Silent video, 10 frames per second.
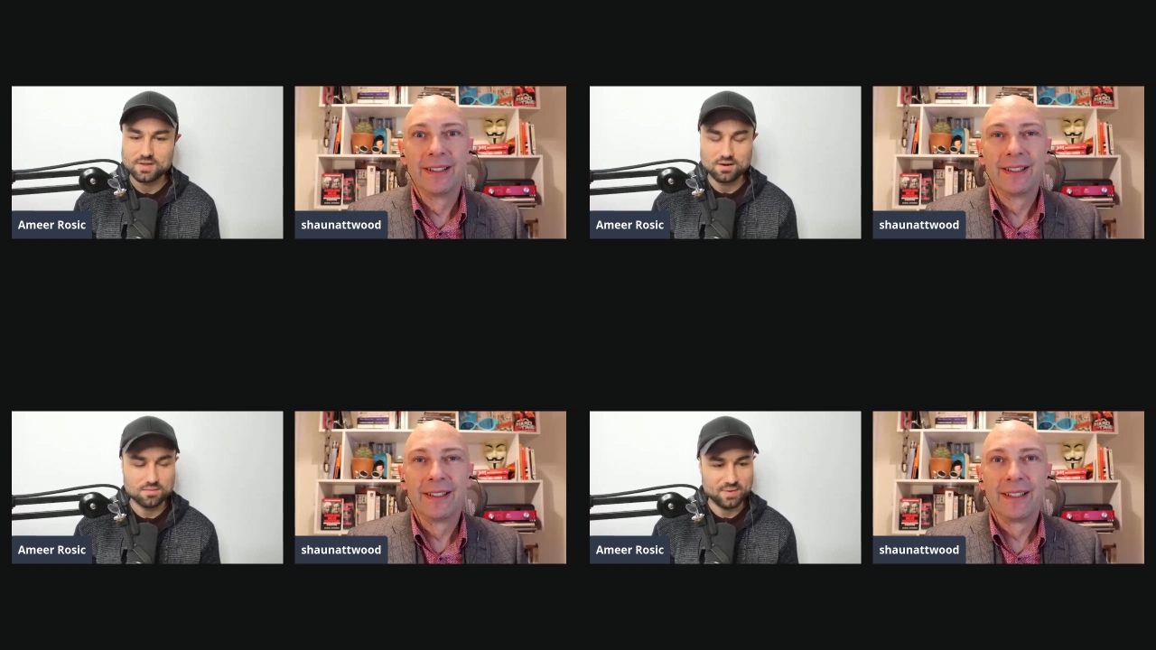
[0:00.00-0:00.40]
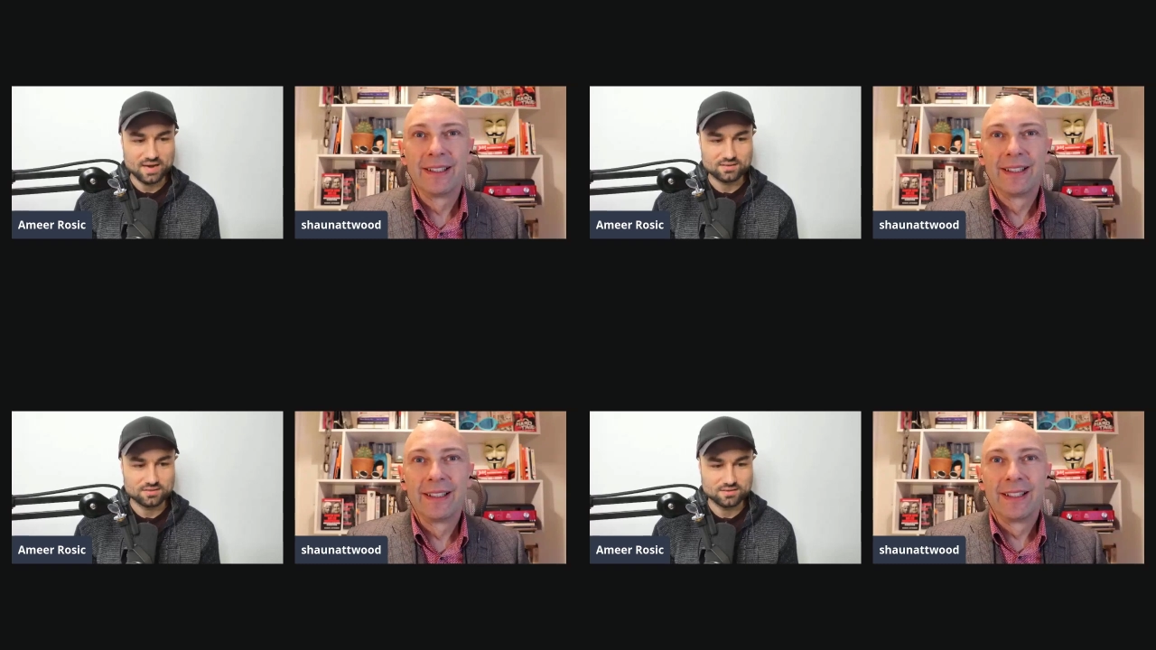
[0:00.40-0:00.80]
Speaker 1: Oh,
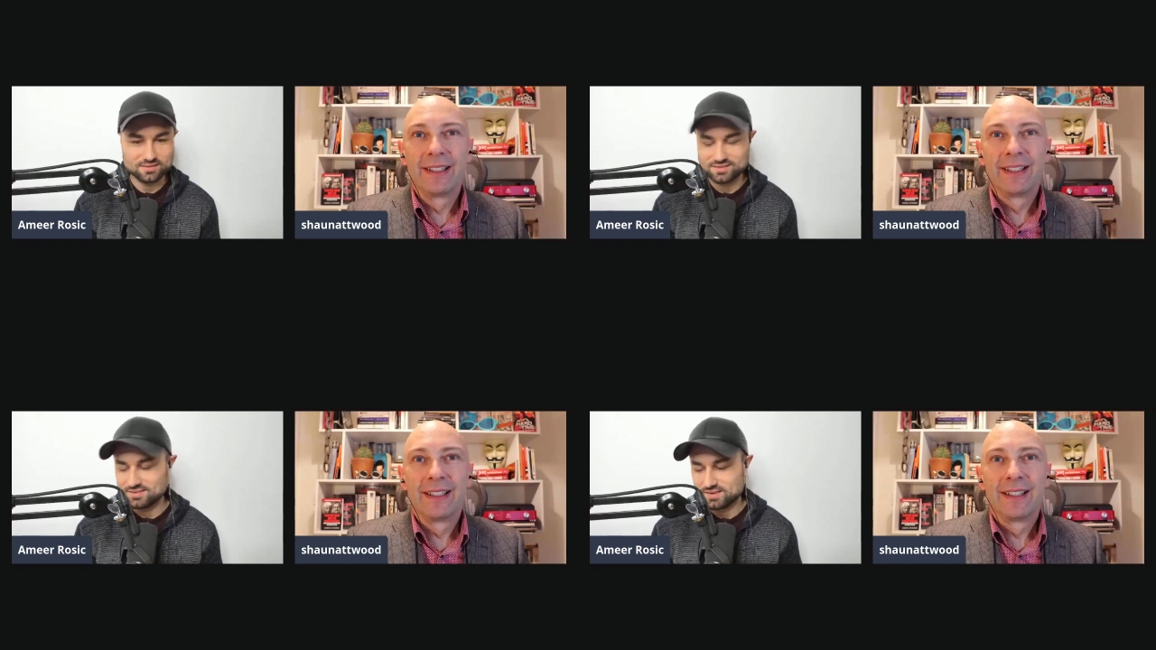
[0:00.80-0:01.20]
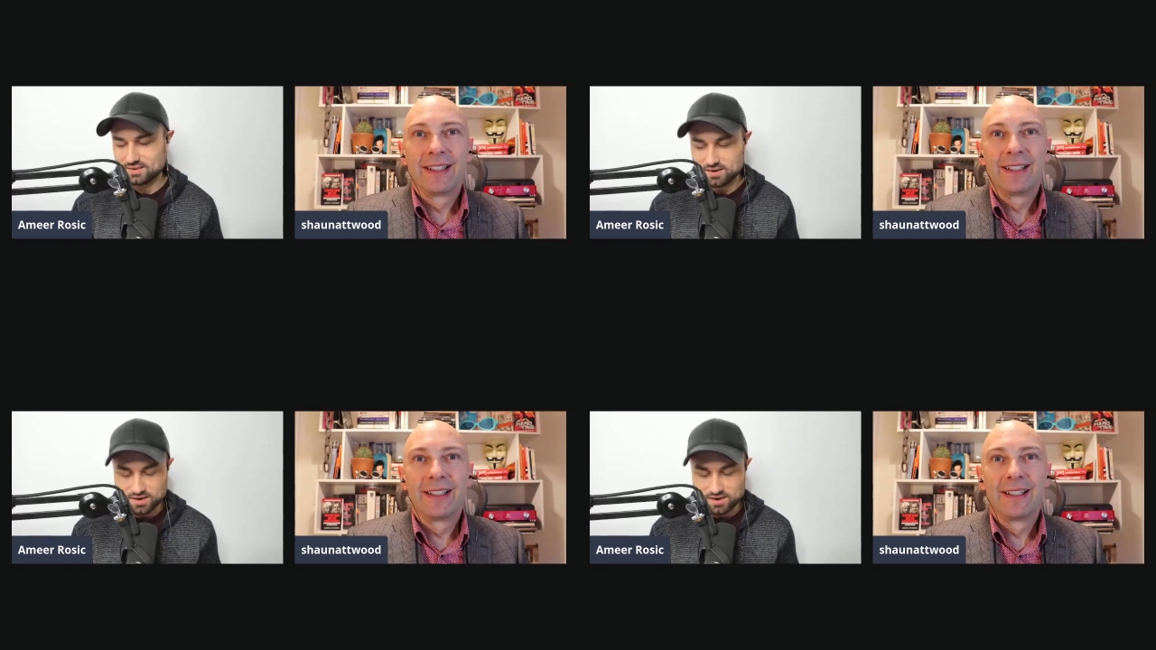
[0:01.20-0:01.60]
bastards!
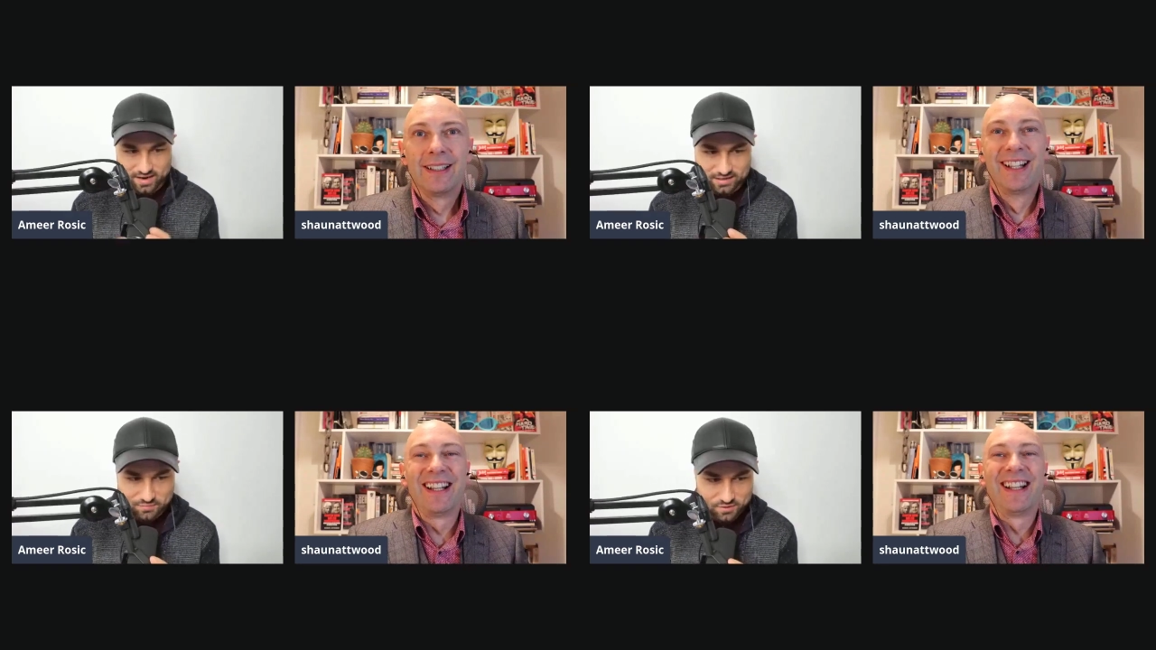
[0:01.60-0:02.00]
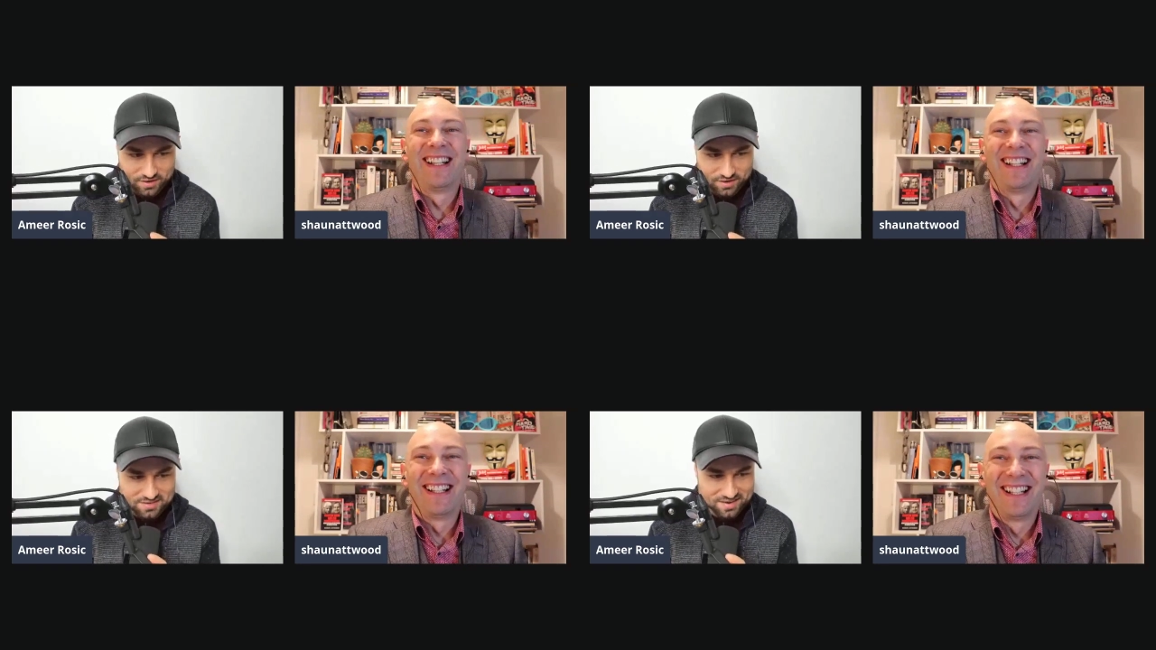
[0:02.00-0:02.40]
All right, guys, if you're
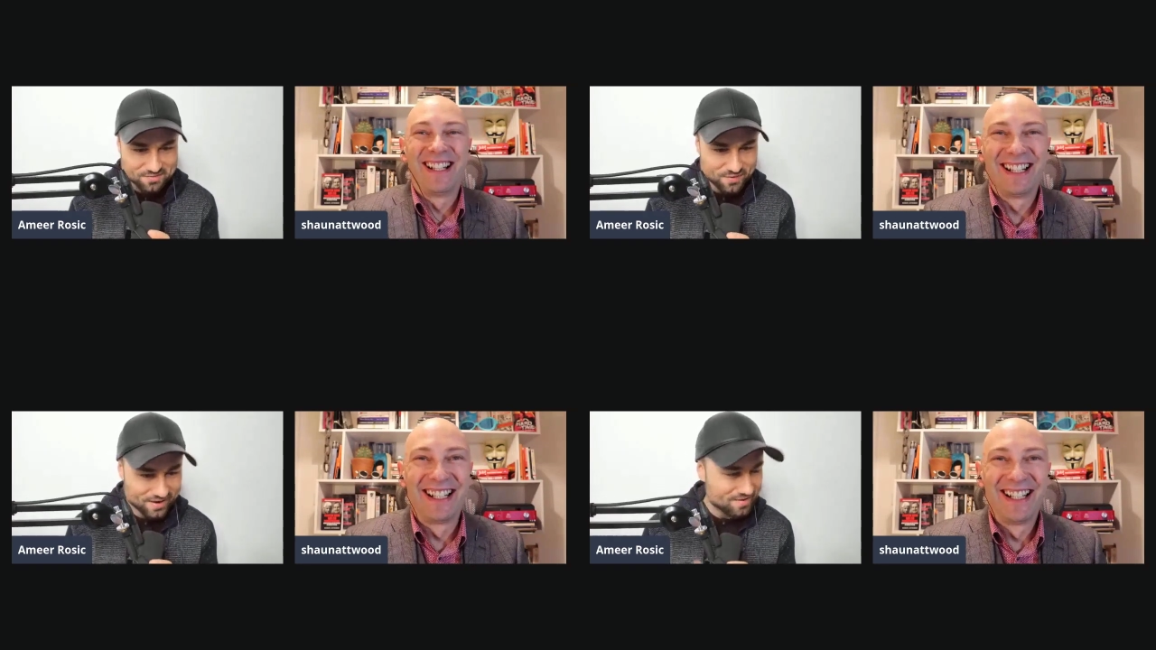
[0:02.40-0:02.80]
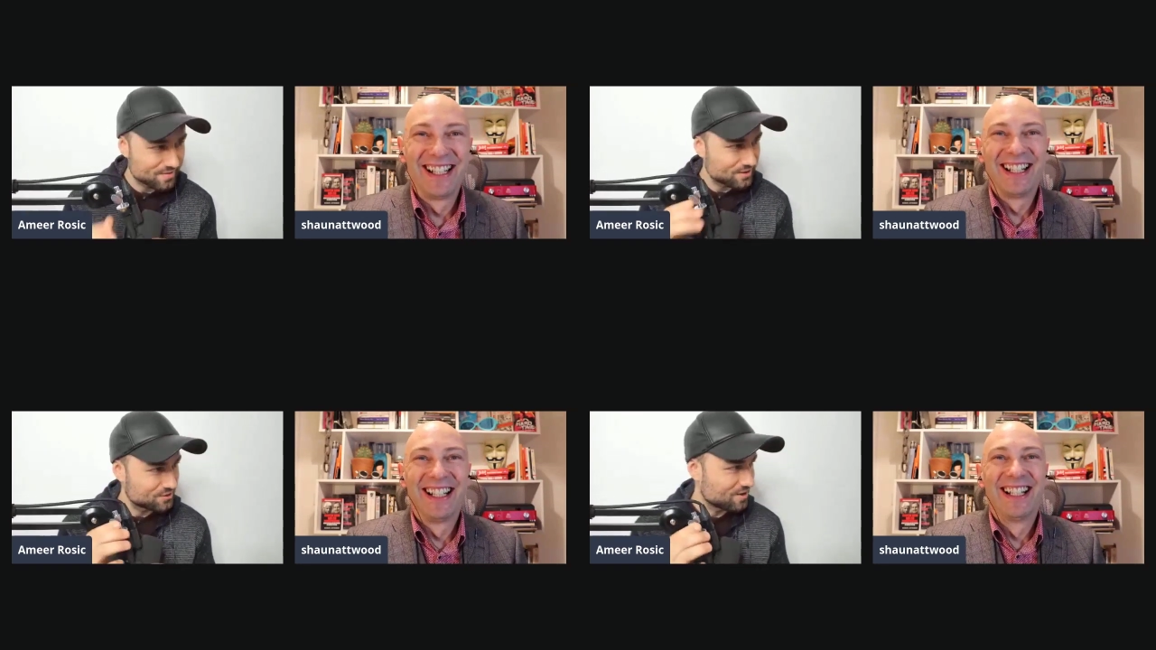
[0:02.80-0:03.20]
listening, fucking
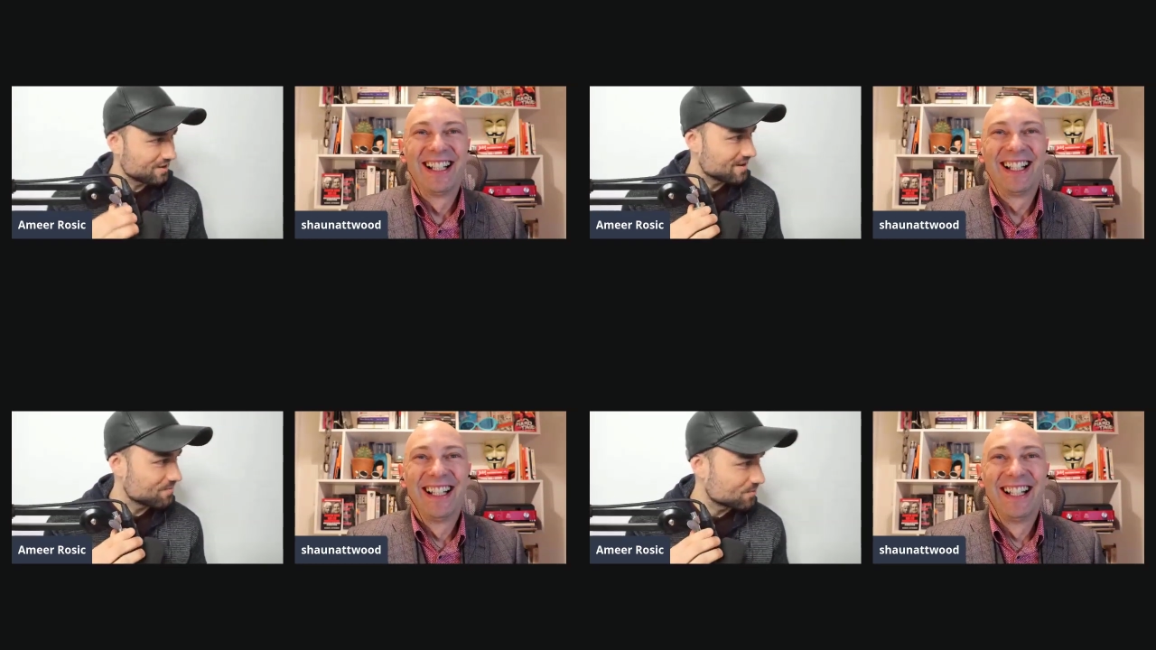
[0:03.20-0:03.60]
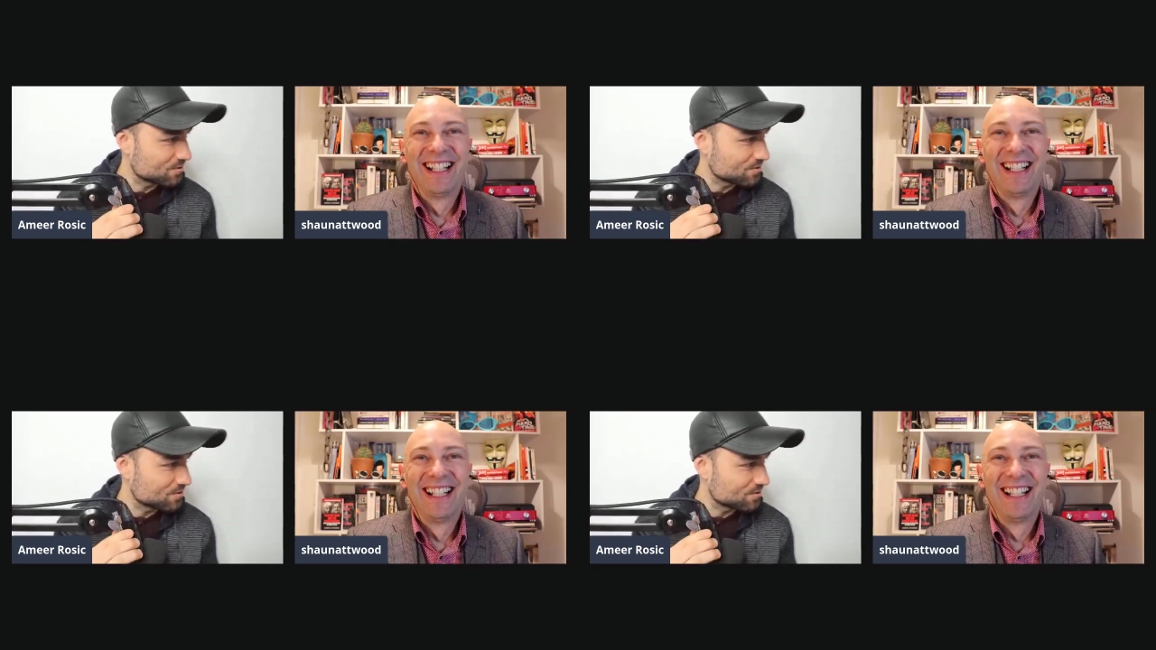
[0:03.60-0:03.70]
invite Shaun on.